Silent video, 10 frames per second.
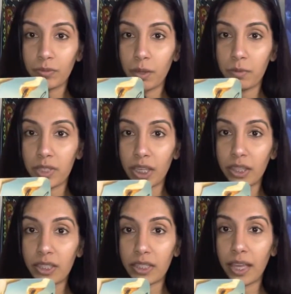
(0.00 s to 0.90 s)
I'm seeing
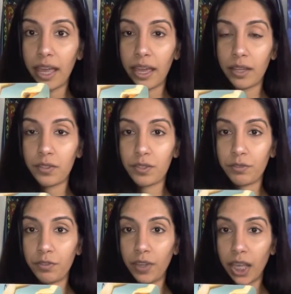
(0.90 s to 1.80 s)
this as the hands of
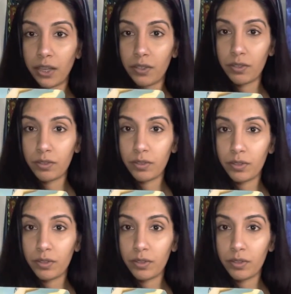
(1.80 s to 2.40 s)
fate.